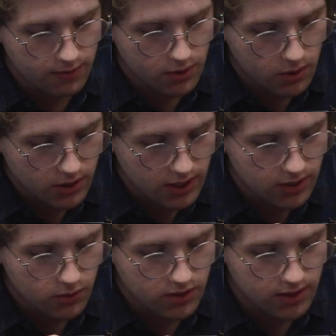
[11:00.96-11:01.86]
if you look and
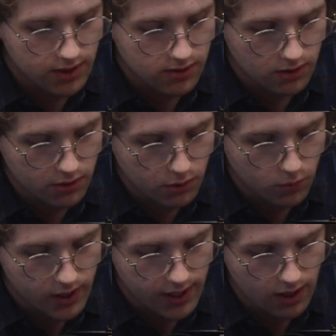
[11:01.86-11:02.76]
you see this little
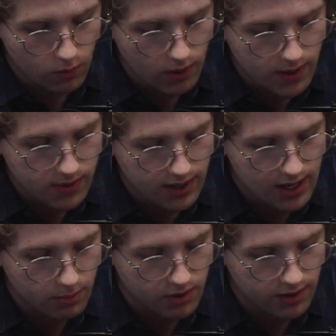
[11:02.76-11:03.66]
ring around the
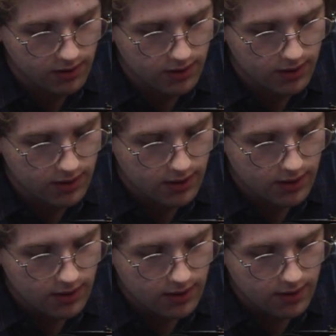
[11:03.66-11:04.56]
camera
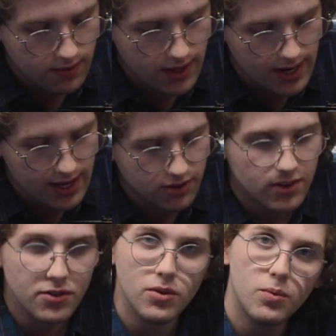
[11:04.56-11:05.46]
that has
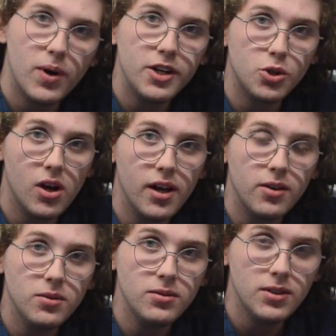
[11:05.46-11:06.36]
this red
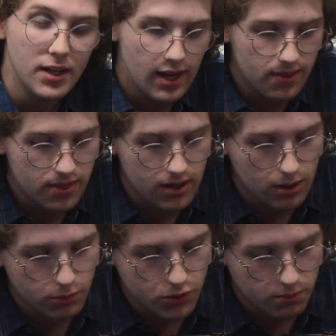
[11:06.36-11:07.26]
triangle and then the
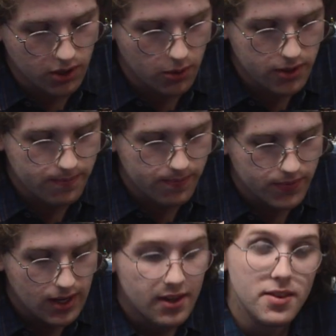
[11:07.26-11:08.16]
numbers below it,
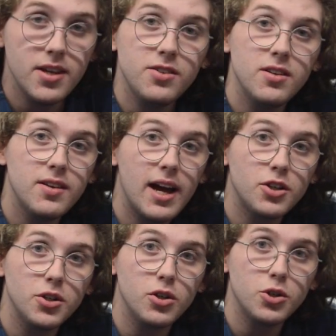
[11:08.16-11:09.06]
this is
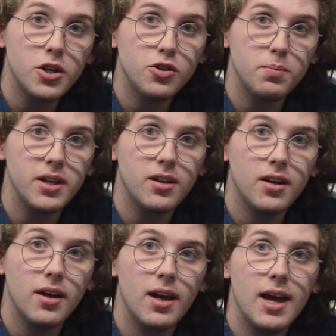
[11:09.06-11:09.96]
actually your shutter speed.
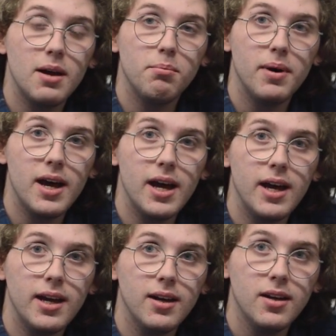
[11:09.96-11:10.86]
And
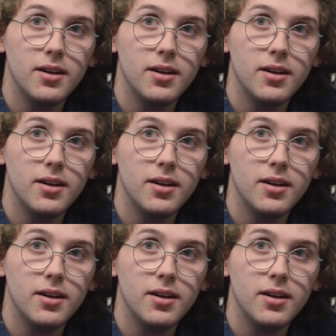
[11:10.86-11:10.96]
by